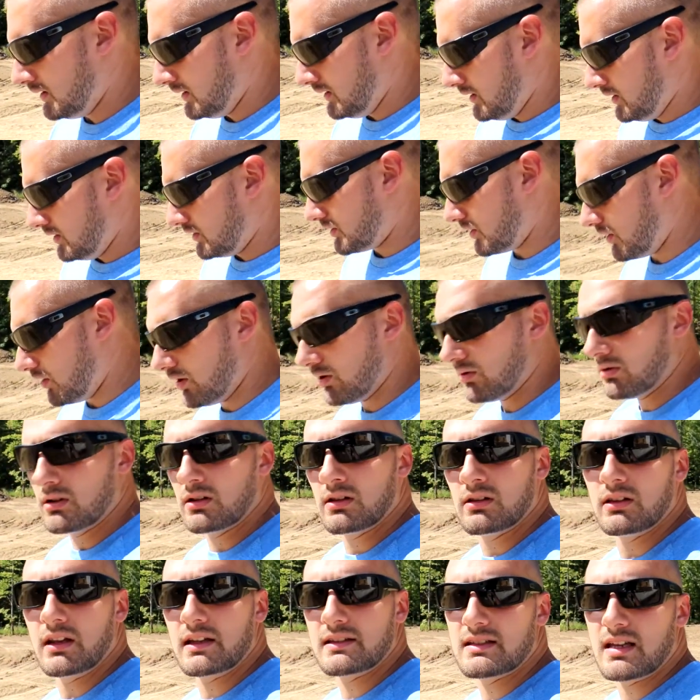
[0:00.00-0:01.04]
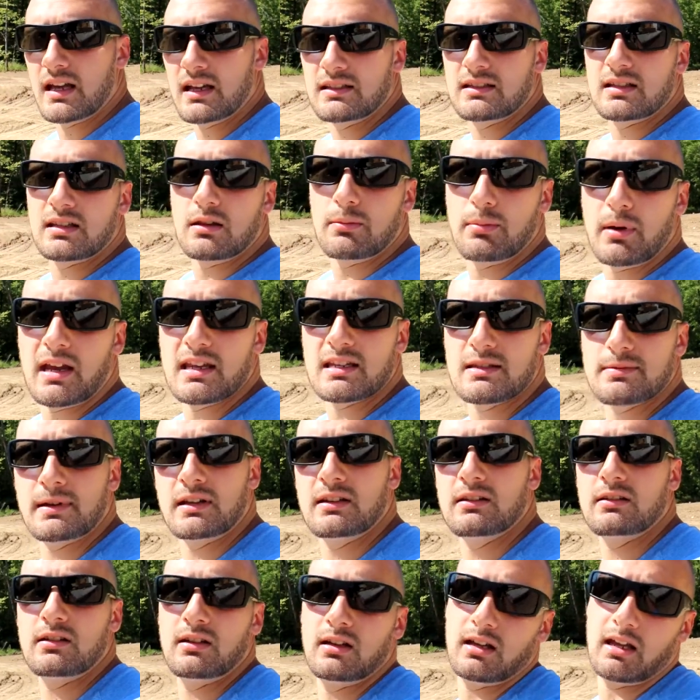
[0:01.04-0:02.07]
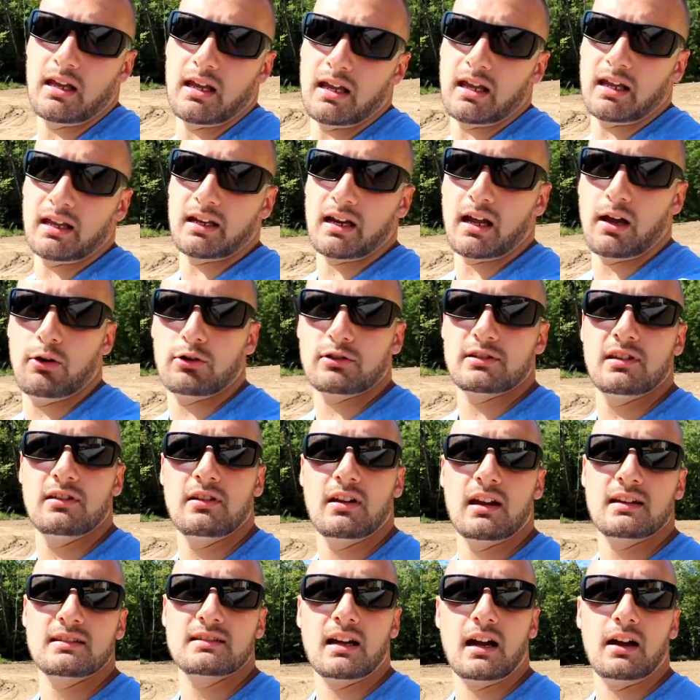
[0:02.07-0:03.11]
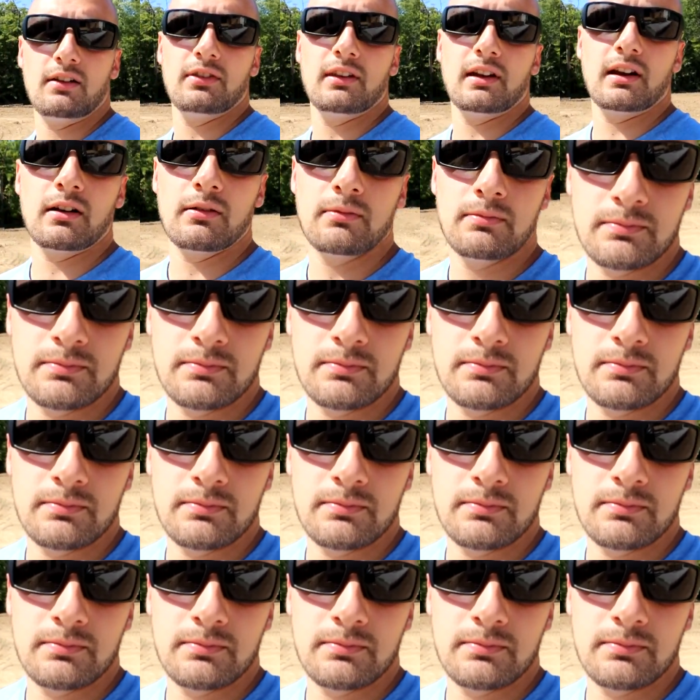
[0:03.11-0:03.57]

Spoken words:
So let's head to the basement and I will see you guys down there.